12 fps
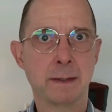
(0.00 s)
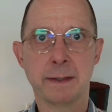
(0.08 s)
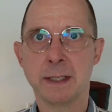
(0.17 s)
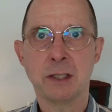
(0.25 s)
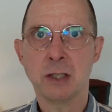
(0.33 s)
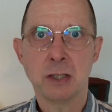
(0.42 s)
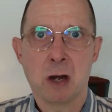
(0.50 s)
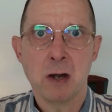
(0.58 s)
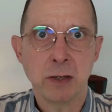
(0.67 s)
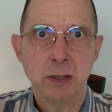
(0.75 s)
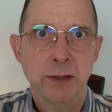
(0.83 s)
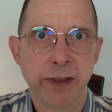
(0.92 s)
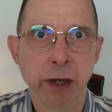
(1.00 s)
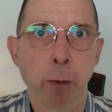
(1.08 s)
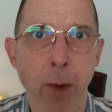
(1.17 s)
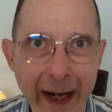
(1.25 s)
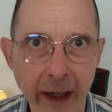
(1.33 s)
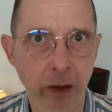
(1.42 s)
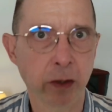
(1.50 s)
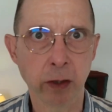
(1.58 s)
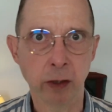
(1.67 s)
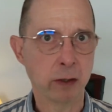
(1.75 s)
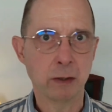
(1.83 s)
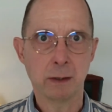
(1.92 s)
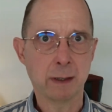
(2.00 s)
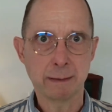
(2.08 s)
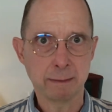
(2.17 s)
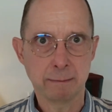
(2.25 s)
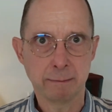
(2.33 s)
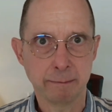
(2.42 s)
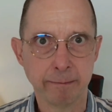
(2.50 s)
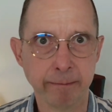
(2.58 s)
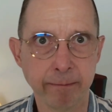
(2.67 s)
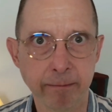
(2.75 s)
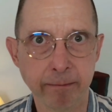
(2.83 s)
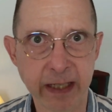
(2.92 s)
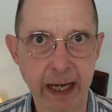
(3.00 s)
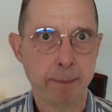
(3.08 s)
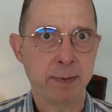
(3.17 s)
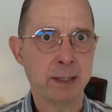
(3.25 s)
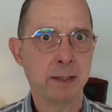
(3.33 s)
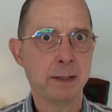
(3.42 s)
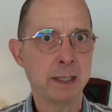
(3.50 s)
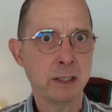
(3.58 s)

These just aren't theoretical tips.